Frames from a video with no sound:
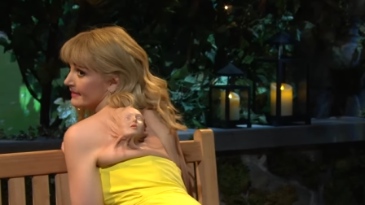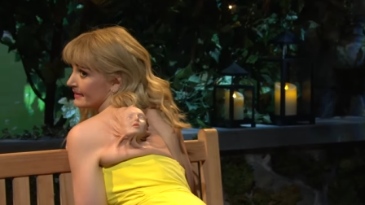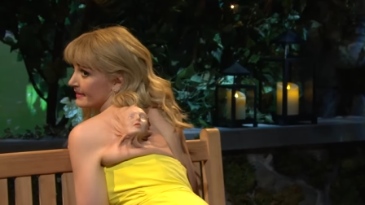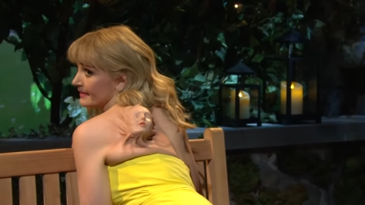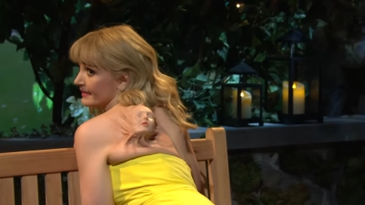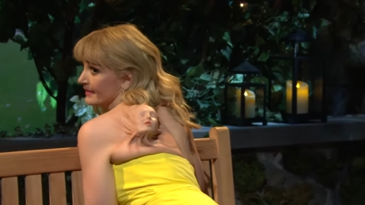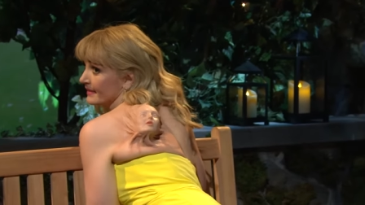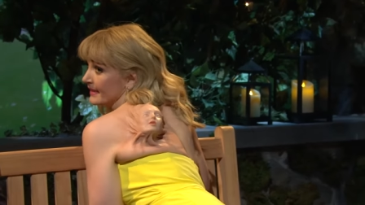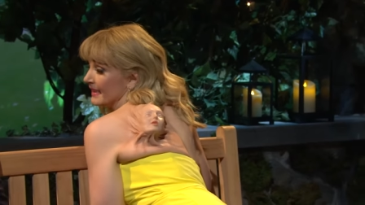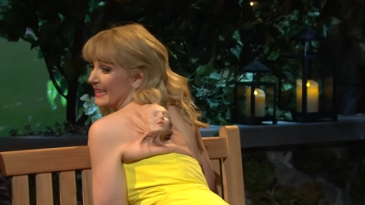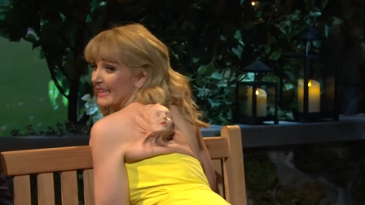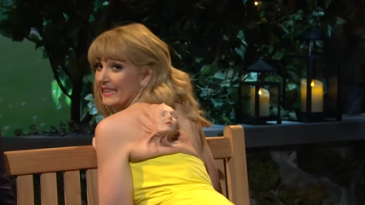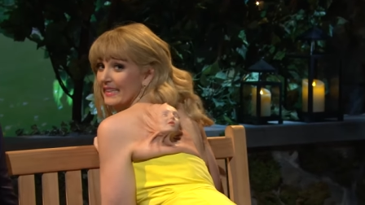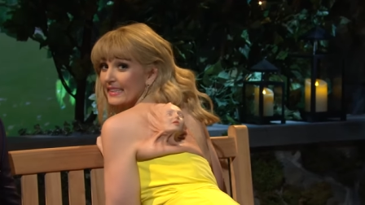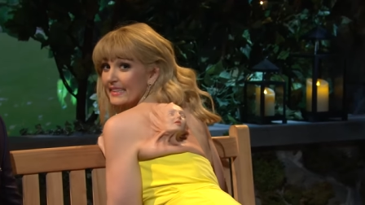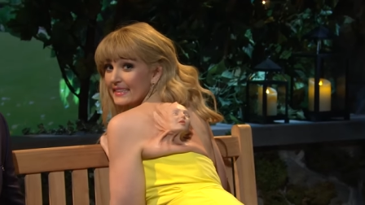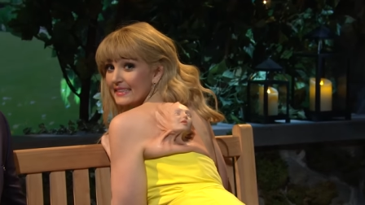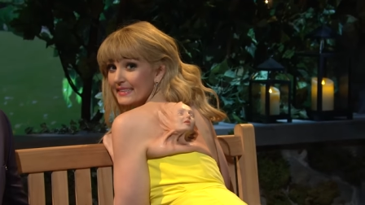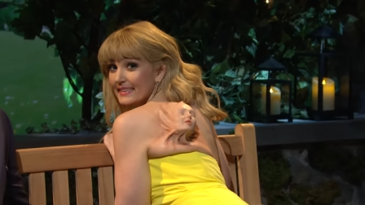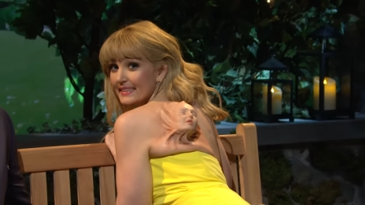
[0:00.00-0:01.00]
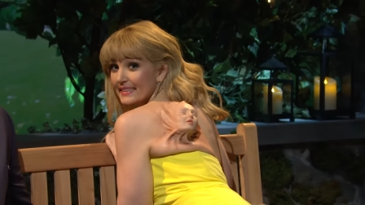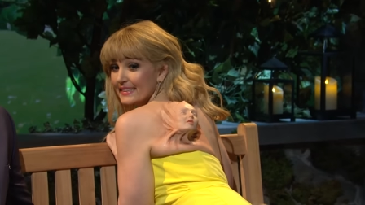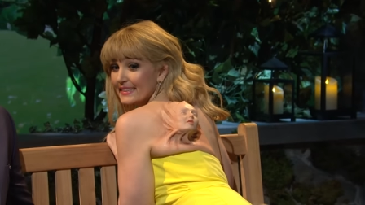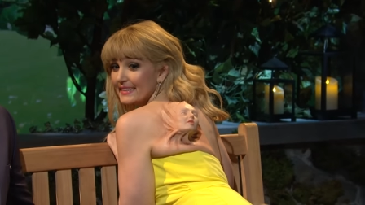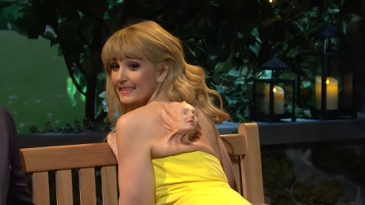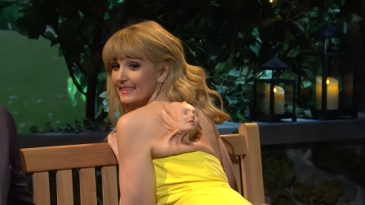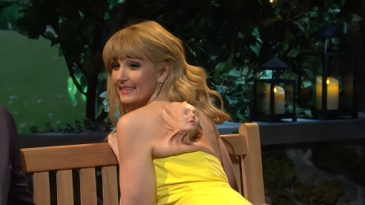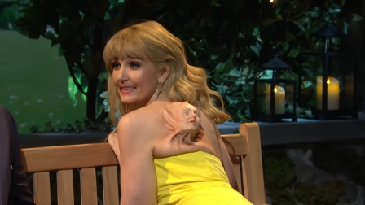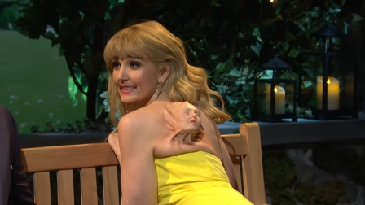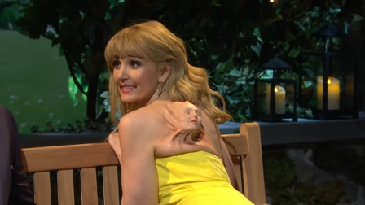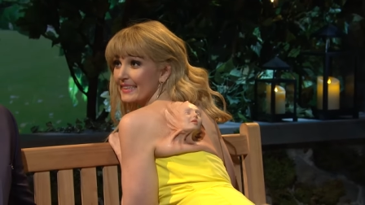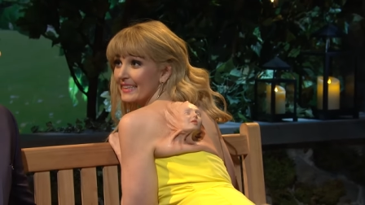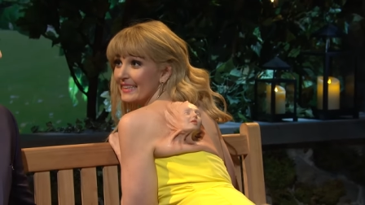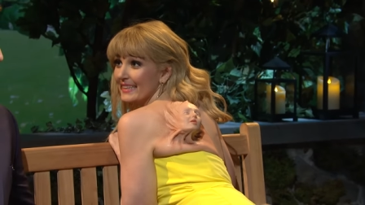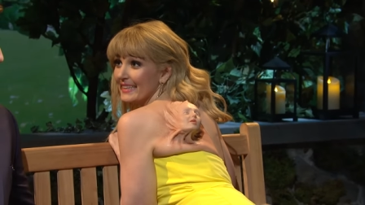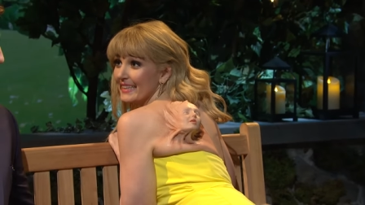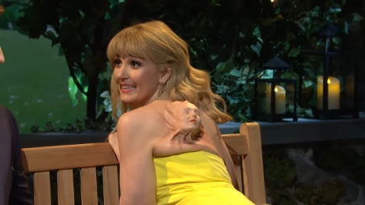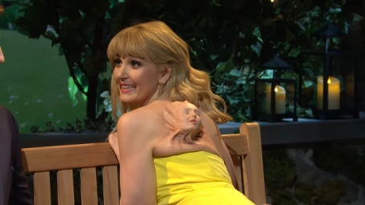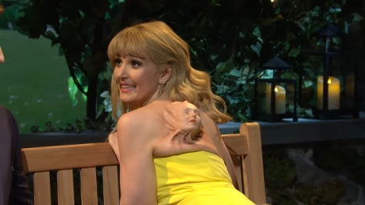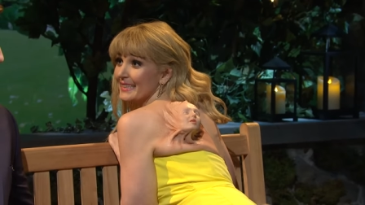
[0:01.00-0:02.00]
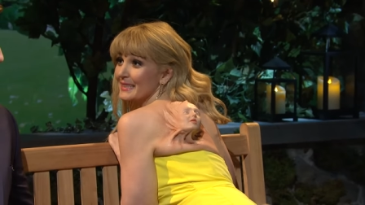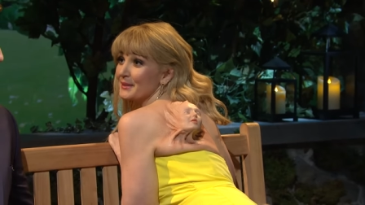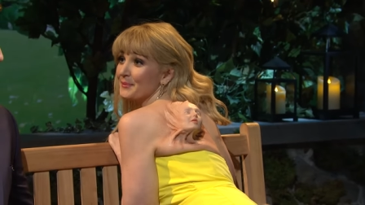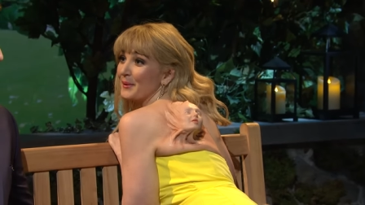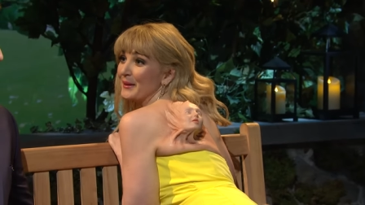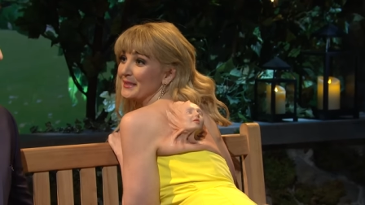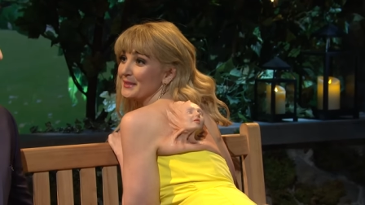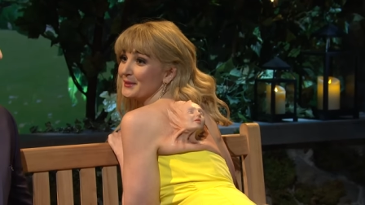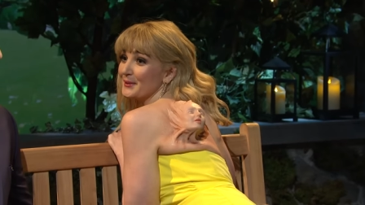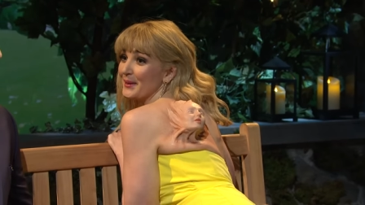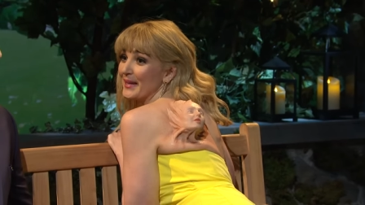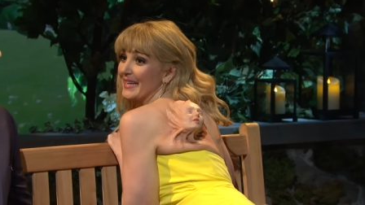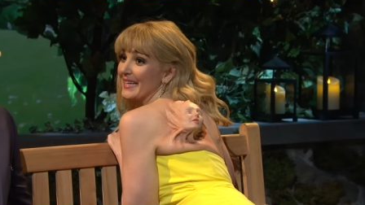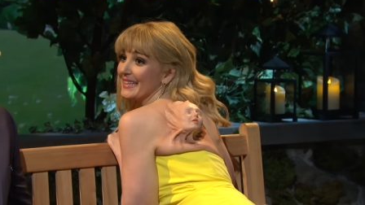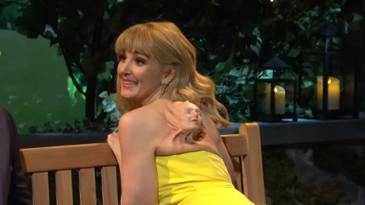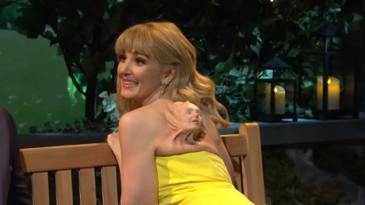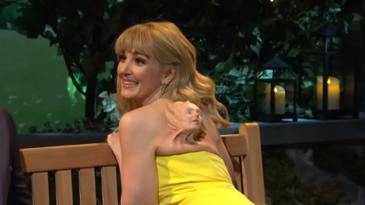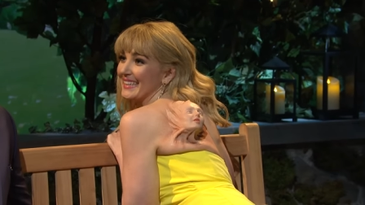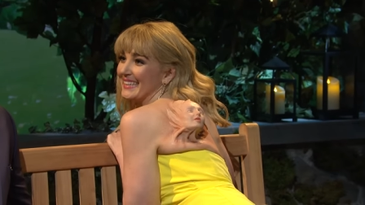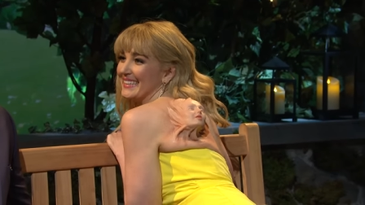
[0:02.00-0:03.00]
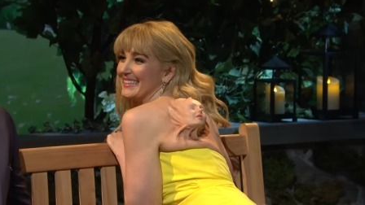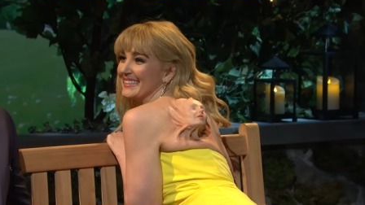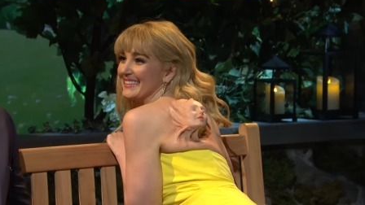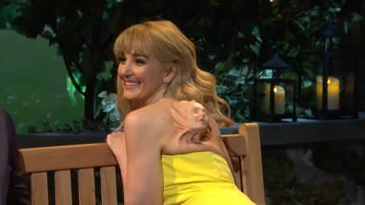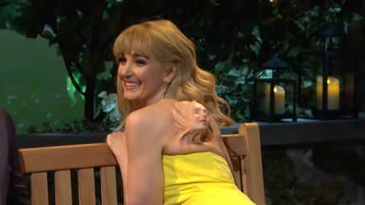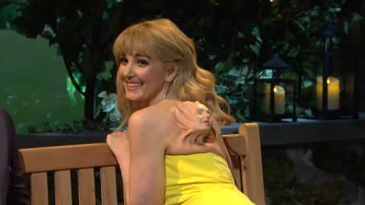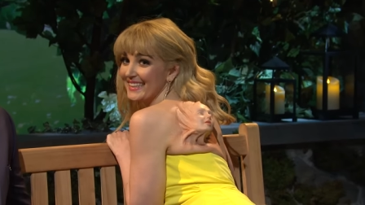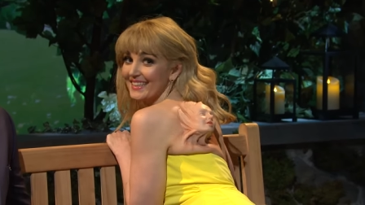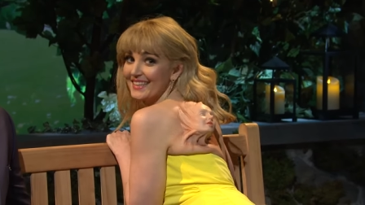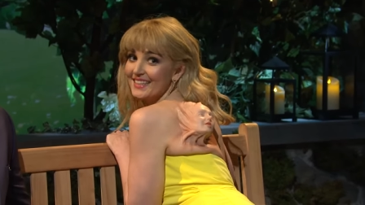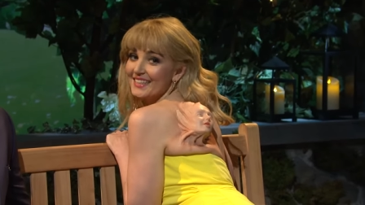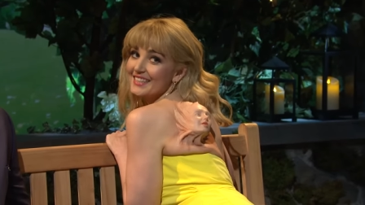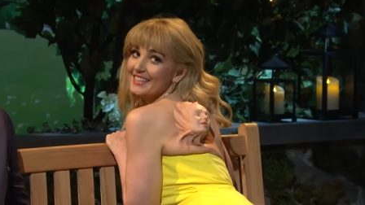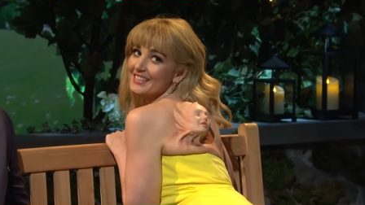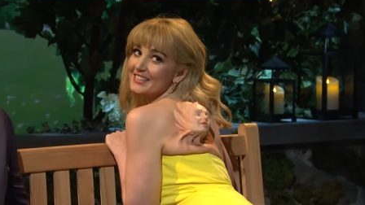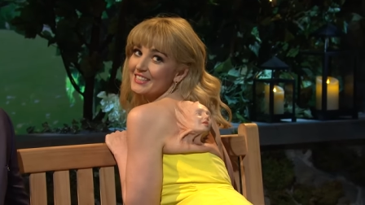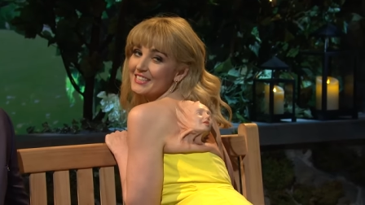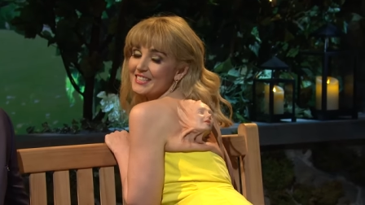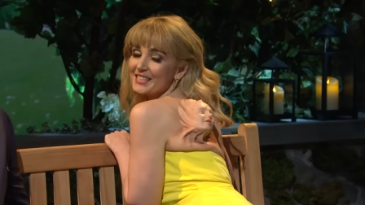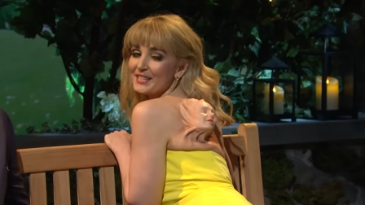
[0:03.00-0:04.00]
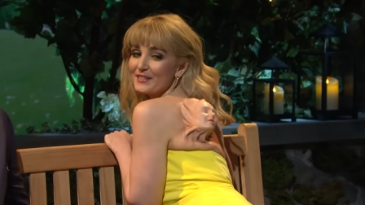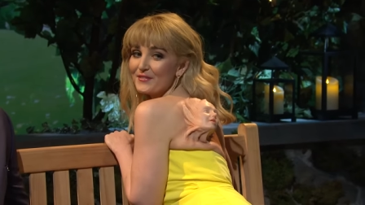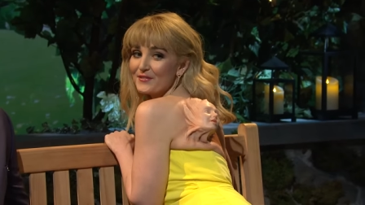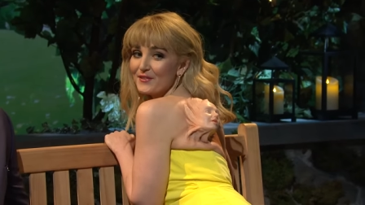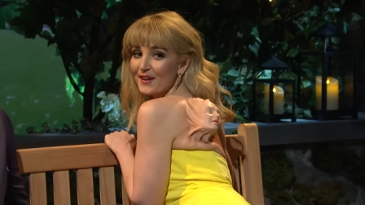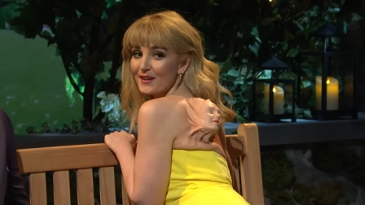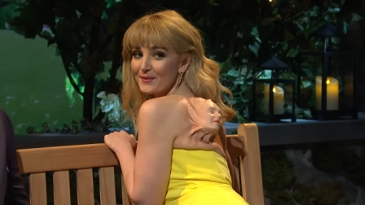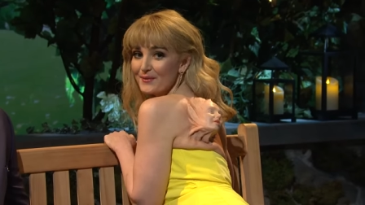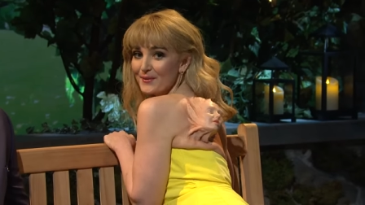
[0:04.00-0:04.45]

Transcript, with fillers: It's my twin. She's the fun